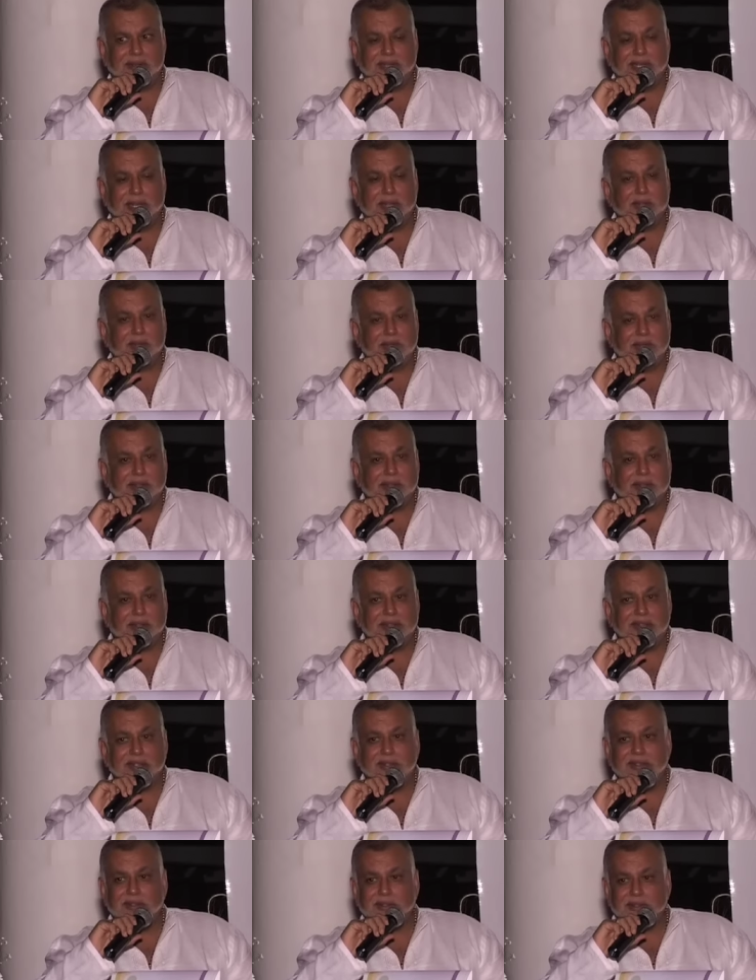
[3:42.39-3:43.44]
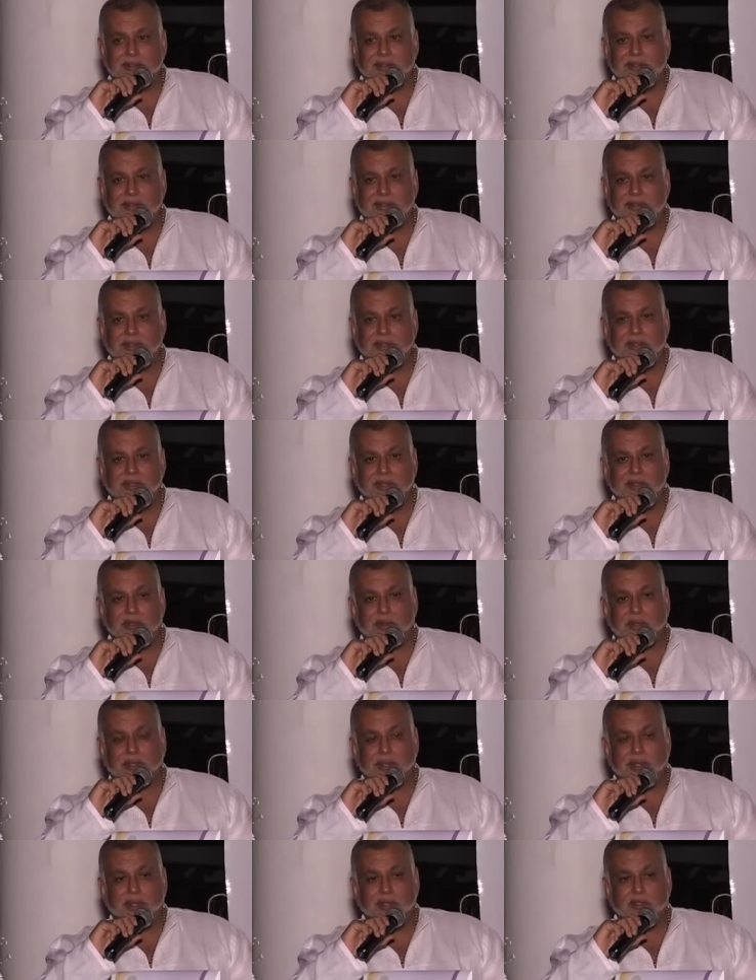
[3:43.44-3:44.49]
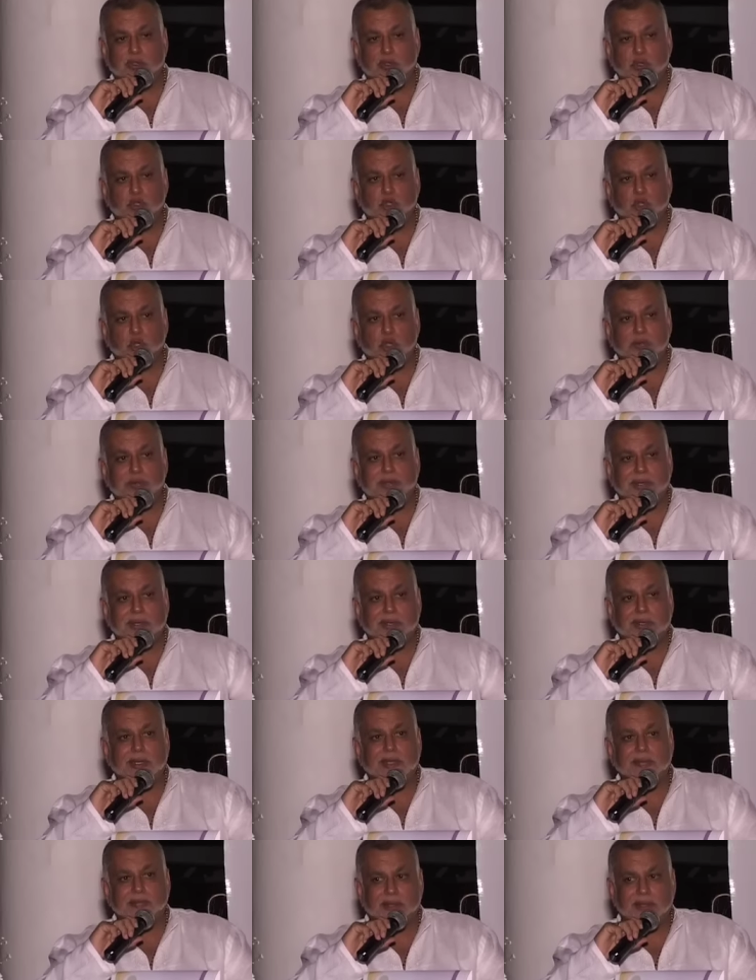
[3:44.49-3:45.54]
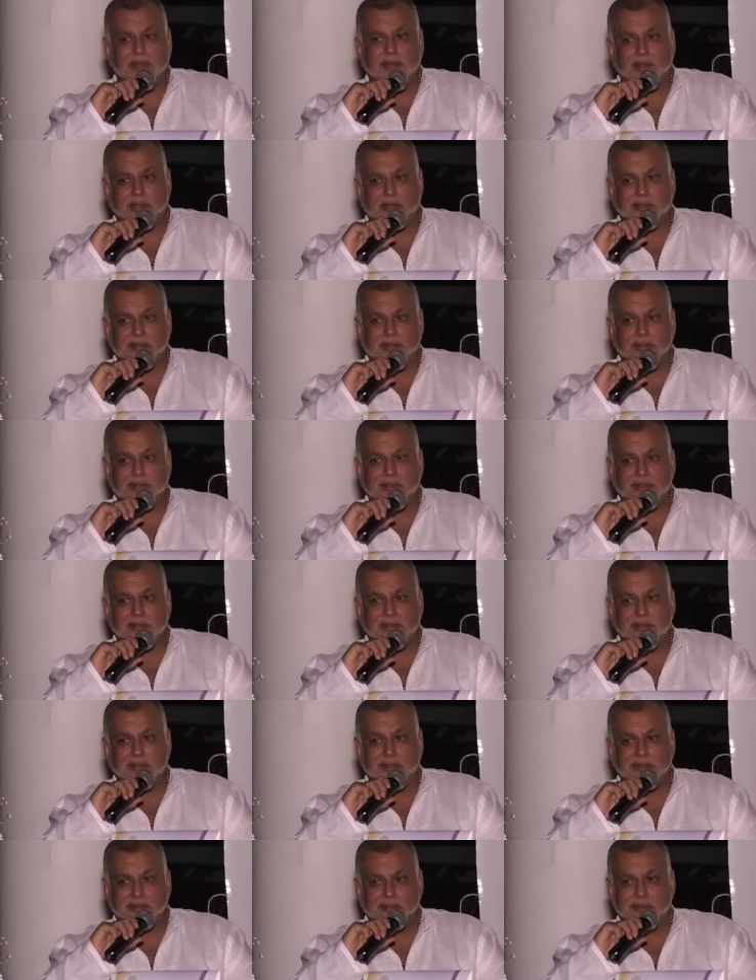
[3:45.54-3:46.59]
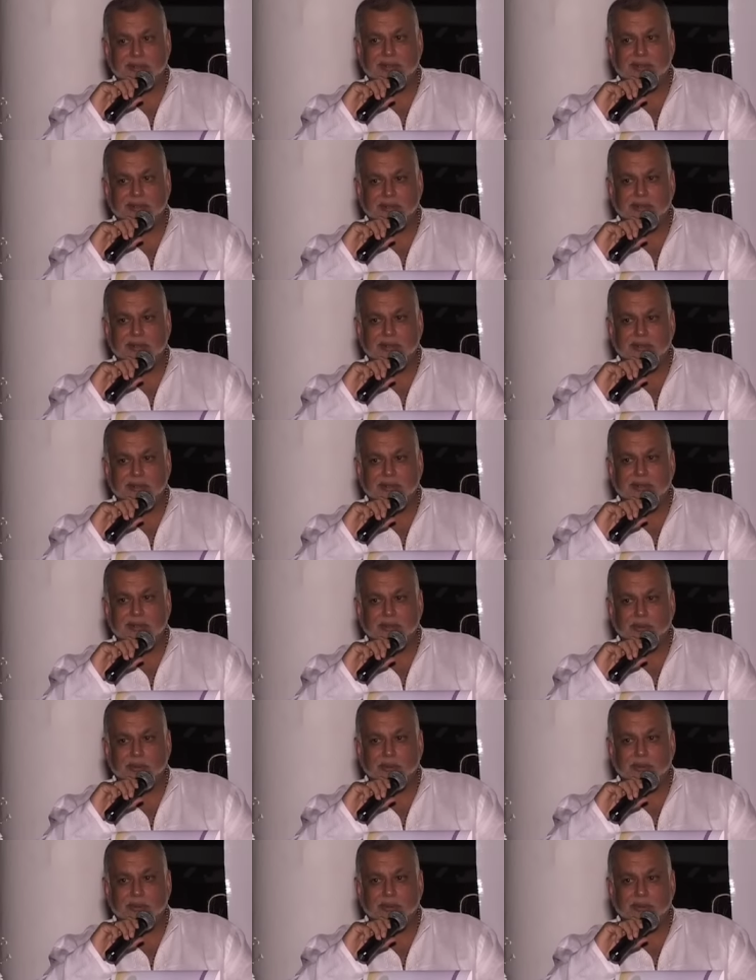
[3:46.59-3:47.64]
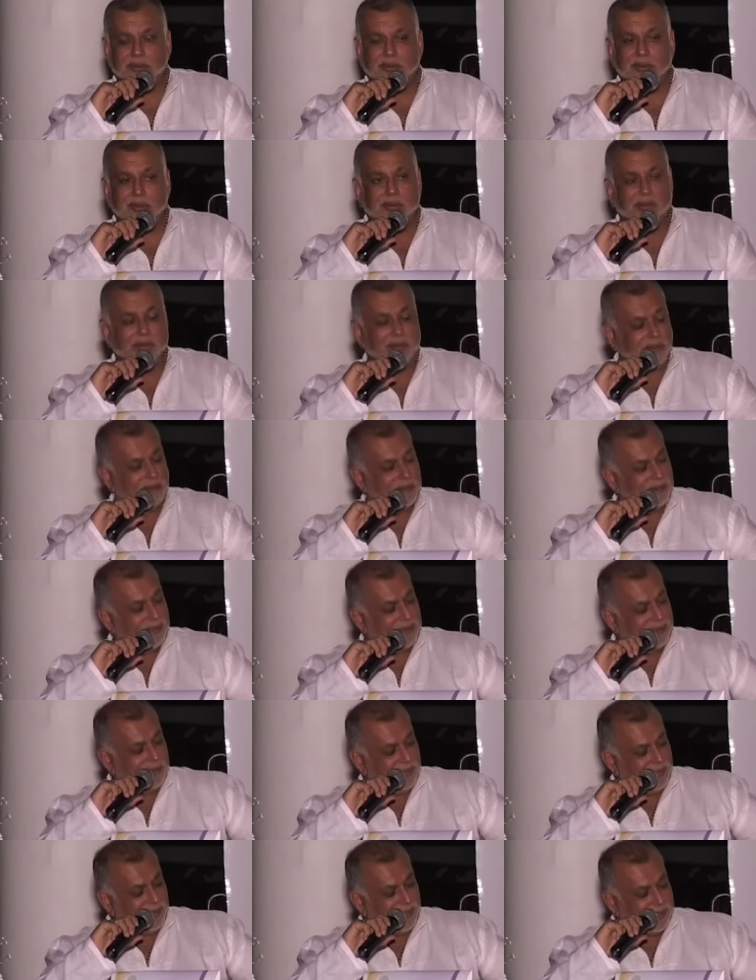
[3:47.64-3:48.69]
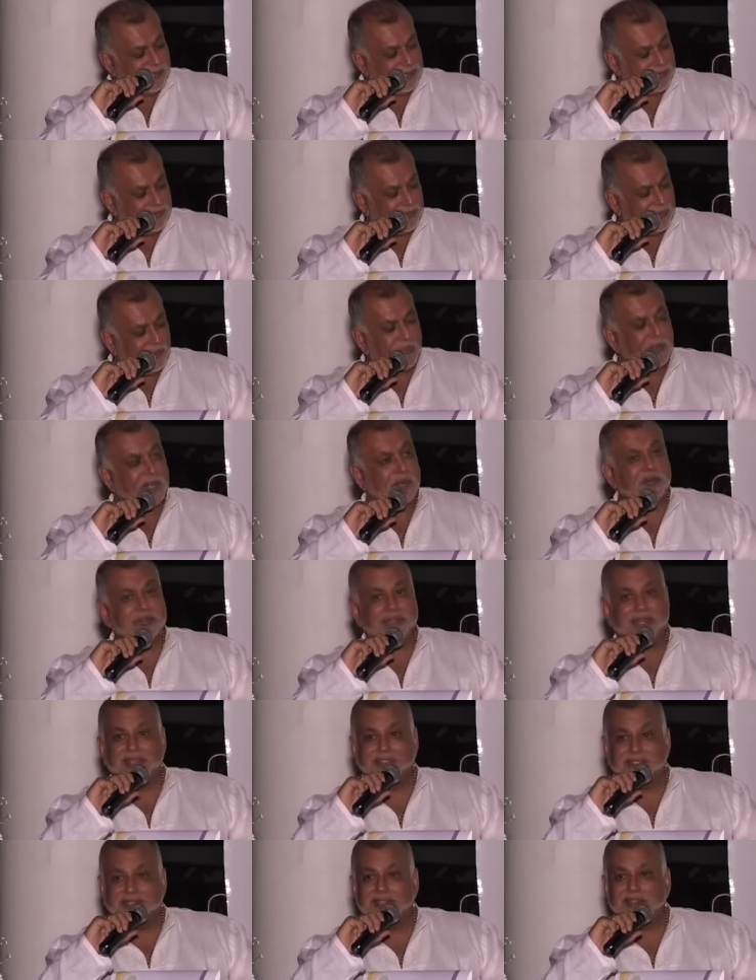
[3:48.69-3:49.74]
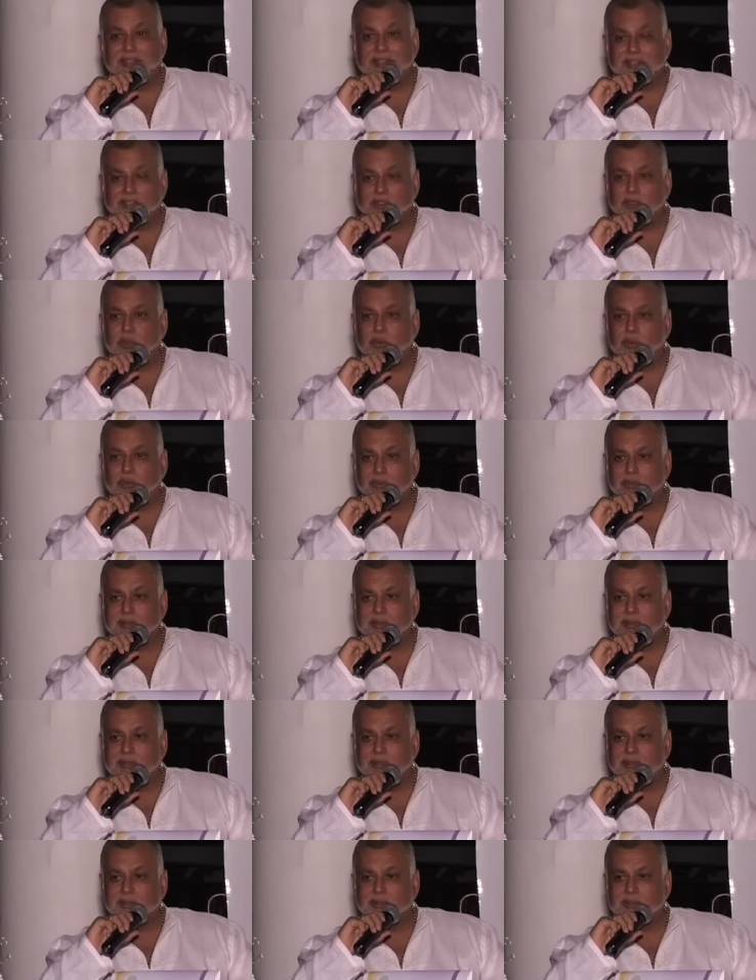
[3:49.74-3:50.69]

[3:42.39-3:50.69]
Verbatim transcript: evening classes. So I, I had two jobs and an evening class, you know. And when I was 18 years old,